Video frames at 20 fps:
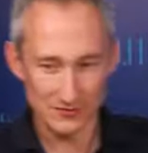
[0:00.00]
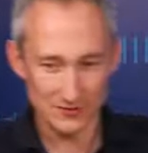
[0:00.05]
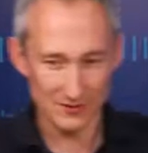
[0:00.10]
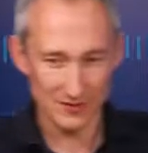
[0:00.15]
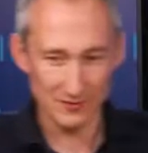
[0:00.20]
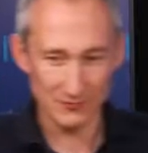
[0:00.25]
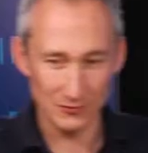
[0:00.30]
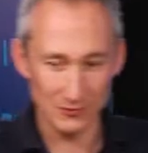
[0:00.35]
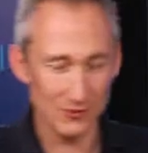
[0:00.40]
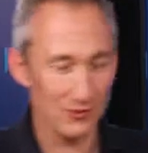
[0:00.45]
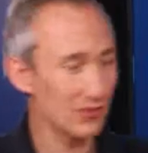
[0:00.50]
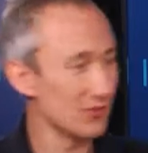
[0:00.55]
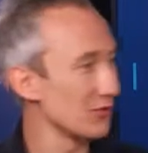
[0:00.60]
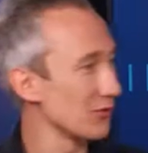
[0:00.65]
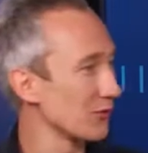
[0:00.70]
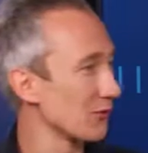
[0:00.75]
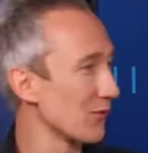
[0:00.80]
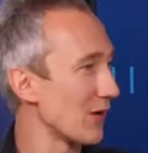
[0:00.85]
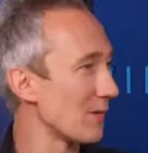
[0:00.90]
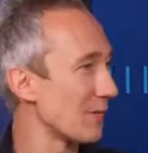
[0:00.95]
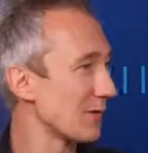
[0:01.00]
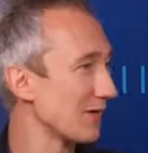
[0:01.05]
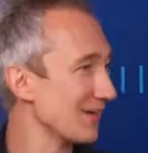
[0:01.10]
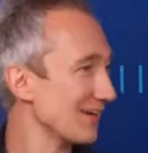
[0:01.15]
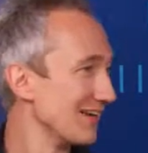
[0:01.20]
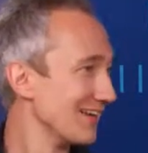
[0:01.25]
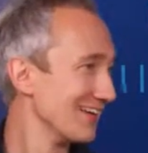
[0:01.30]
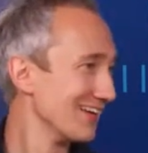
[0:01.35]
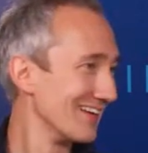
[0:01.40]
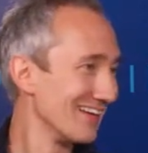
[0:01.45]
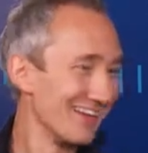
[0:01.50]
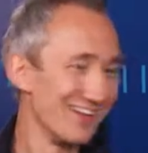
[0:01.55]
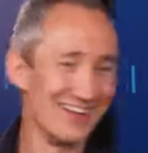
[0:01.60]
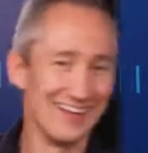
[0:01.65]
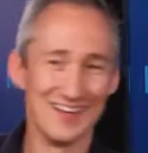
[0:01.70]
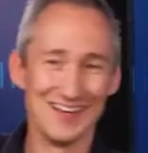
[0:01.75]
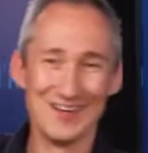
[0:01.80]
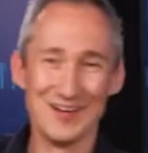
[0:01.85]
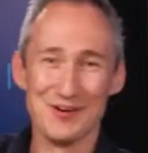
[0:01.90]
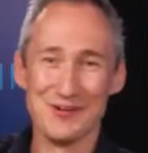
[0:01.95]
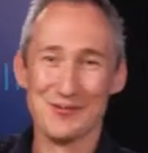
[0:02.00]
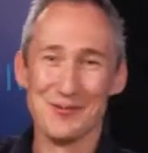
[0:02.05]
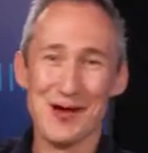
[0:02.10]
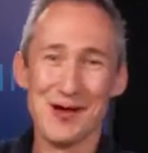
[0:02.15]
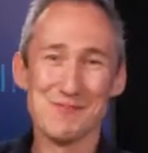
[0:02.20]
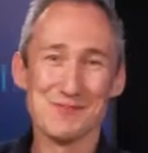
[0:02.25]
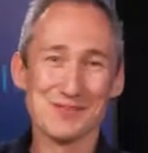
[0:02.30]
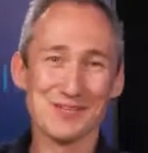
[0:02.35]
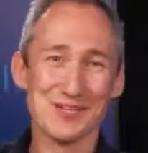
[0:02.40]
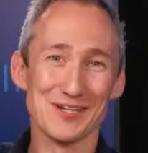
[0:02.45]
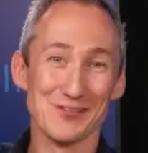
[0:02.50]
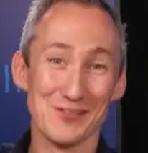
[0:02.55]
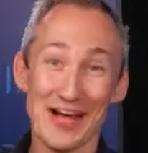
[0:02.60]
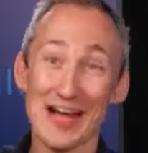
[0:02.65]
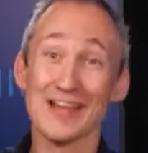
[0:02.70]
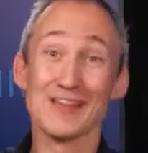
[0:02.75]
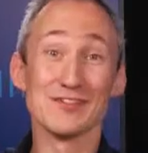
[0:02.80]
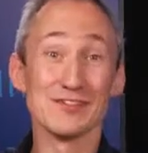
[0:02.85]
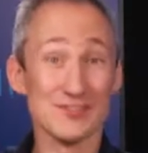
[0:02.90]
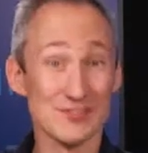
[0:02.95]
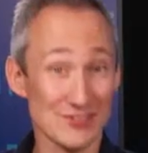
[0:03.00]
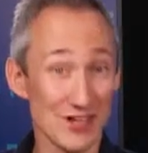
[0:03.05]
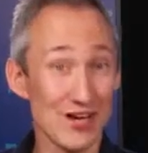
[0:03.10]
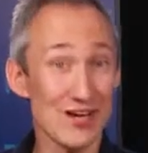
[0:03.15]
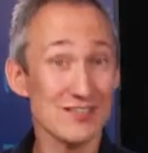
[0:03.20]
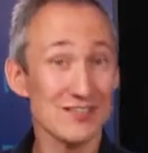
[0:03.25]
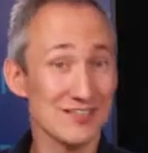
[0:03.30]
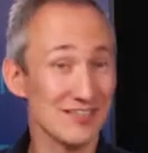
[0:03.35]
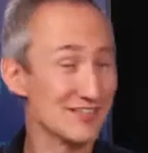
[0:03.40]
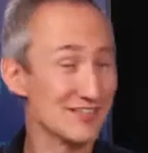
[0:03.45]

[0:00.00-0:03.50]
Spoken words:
deploy a new web server and start it.